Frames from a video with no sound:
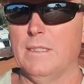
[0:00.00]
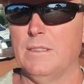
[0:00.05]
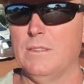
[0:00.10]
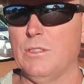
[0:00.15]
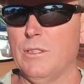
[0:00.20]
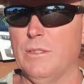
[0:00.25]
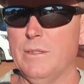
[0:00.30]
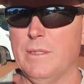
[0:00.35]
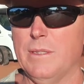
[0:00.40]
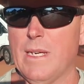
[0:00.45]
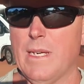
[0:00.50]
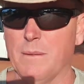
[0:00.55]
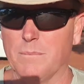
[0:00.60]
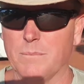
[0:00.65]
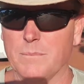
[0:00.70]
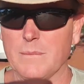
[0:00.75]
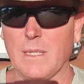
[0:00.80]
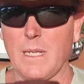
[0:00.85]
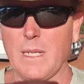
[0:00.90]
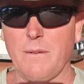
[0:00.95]
So yeah,
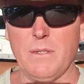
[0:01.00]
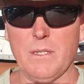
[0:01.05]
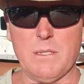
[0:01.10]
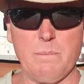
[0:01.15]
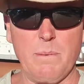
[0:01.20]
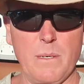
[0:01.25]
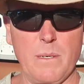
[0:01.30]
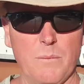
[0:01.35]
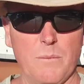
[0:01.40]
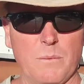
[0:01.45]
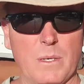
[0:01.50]
lovely spot.